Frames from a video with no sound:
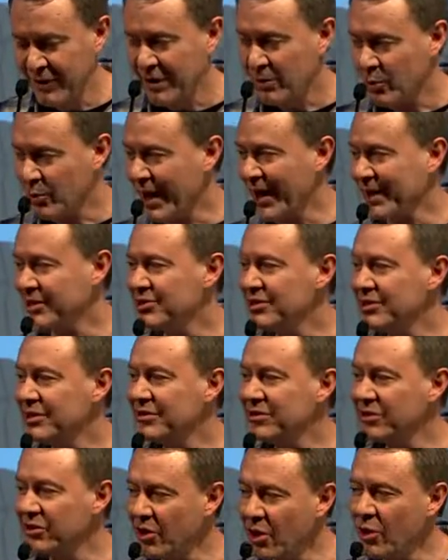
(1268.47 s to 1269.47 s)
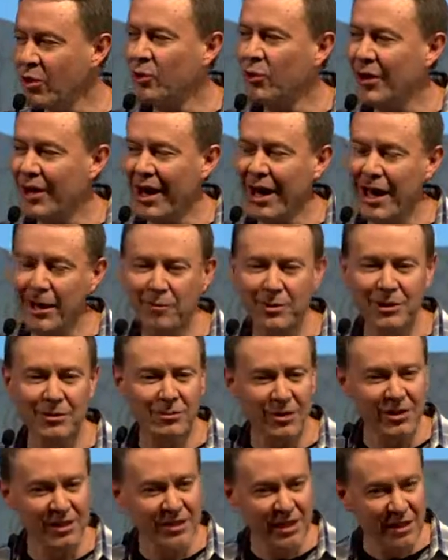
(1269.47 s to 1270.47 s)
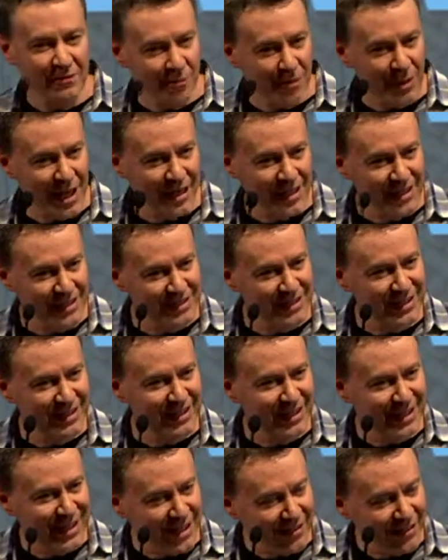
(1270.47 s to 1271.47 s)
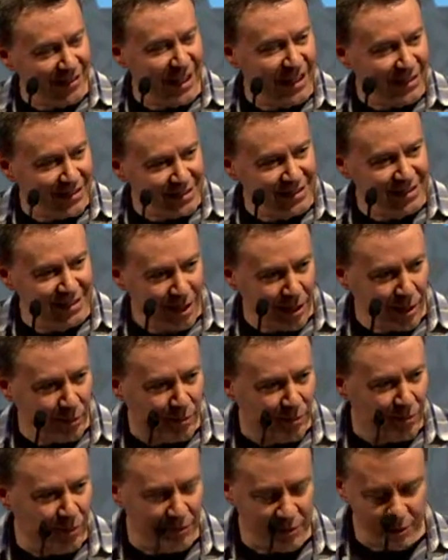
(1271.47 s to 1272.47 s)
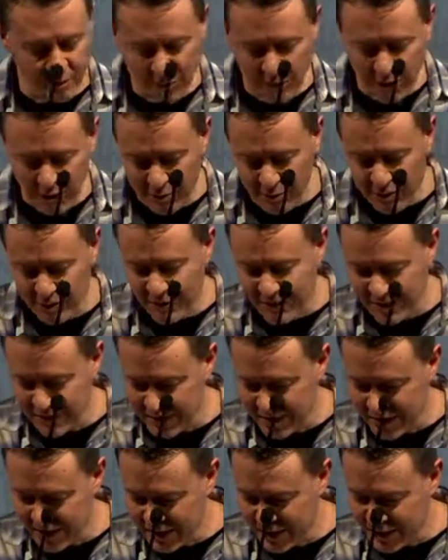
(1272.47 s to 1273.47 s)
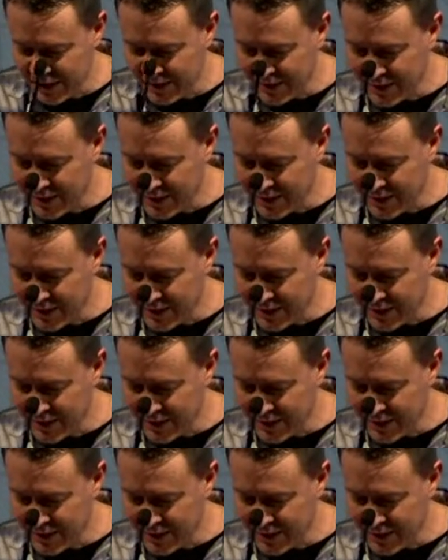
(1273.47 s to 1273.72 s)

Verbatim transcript: We actually know what happened because they've managed to get that sub from the bottom of the sea.